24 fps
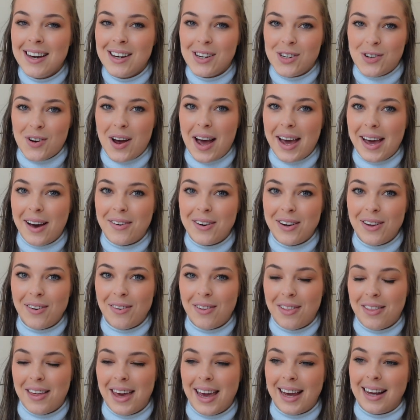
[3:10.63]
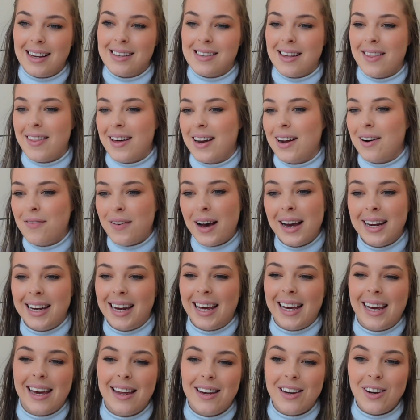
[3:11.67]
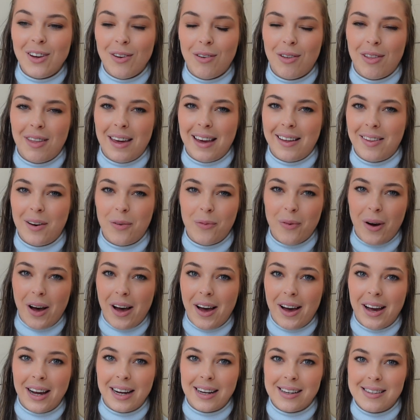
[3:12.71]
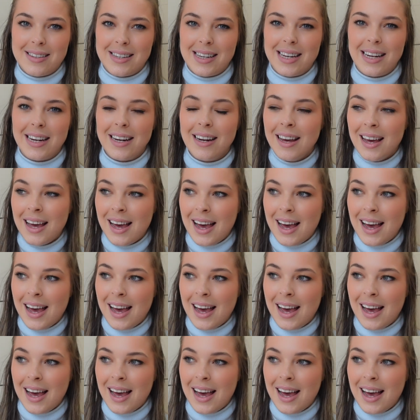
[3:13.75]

try out new things and then I'll find like a new thing that works, and